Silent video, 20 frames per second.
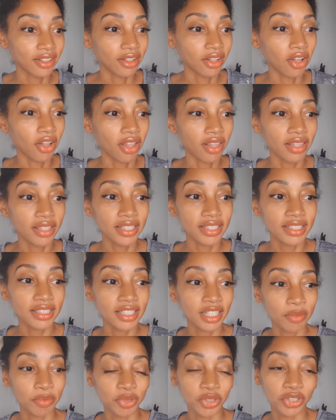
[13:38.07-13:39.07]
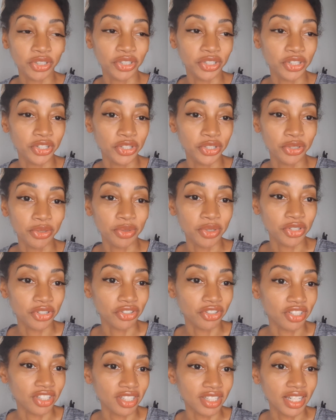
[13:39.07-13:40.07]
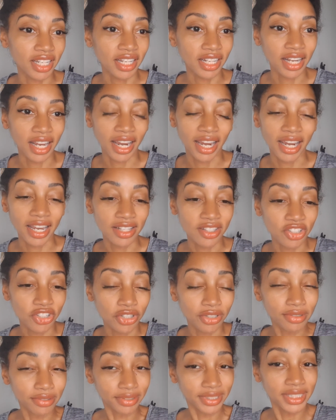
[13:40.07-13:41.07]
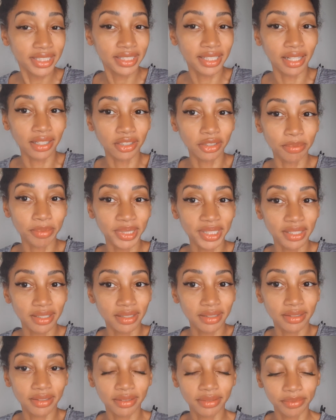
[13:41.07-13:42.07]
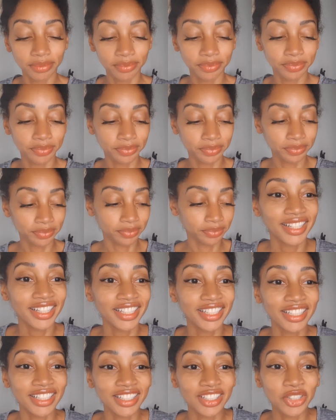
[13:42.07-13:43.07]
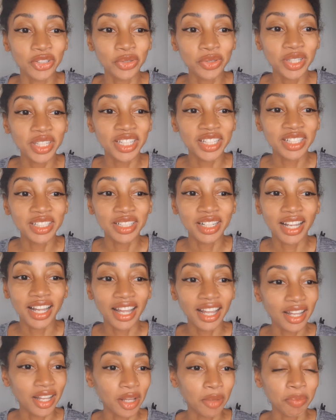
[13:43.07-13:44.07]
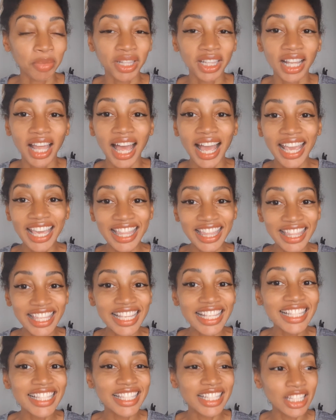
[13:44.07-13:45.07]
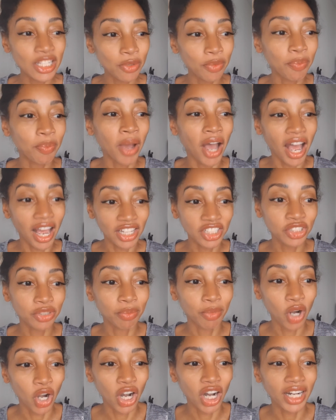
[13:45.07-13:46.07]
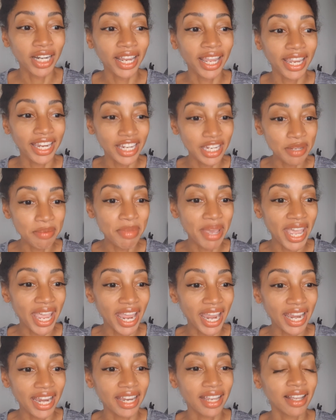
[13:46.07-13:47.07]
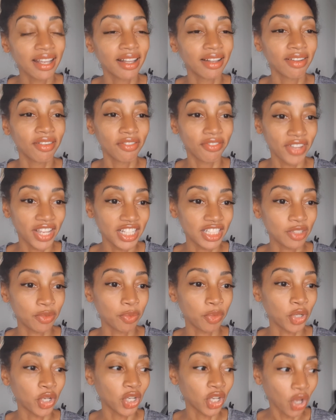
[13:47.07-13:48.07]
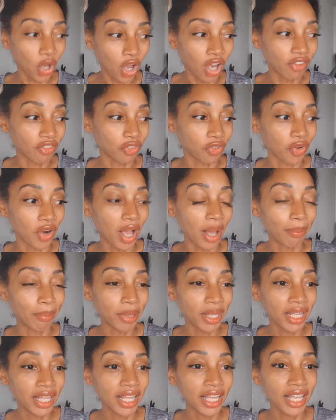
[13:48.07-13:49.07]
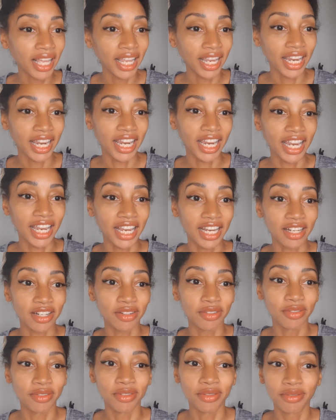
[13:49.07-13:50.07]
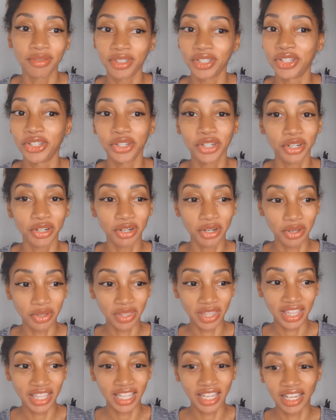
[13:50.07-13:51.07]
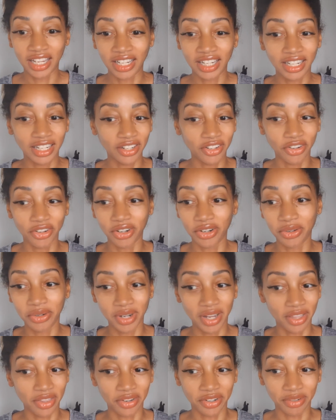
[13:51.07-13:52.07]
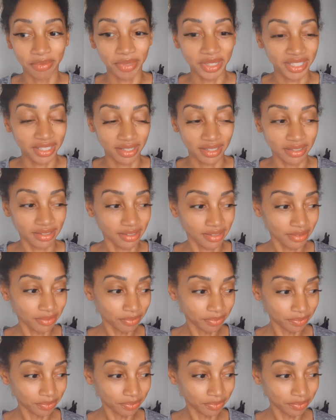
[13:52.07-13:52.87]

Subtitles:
All these tips are going to do is just enhance your reseller business. You can apply this to Poshmark, eBay, Facebook, OfferUp, and do your own thing in your own other business.